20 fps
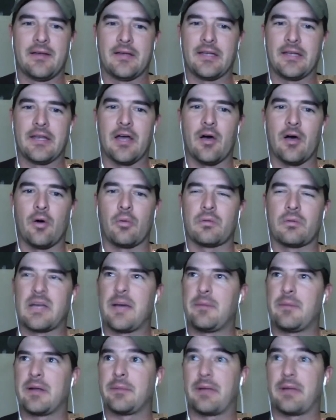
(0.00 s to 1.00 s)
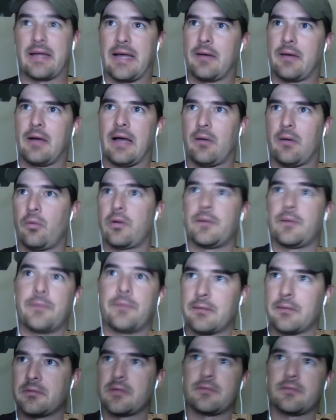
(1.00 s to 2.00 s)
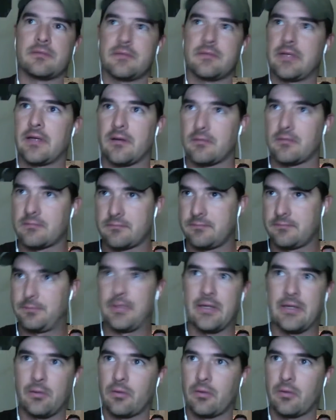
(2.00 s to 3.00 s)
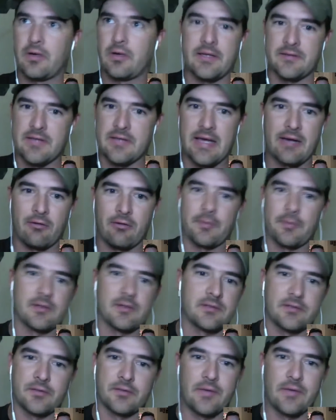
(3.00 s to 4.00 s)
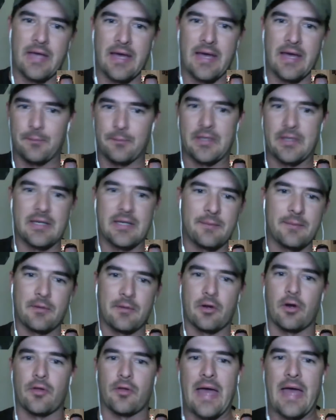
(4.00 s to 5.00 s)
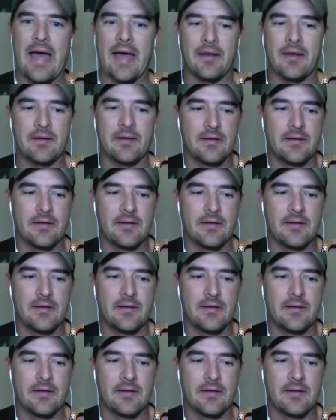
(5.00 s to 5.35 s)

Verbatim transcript: You know, coming up, like I, I want to be able to, you know, be where he's at. I they'll to do that and beat him and all that.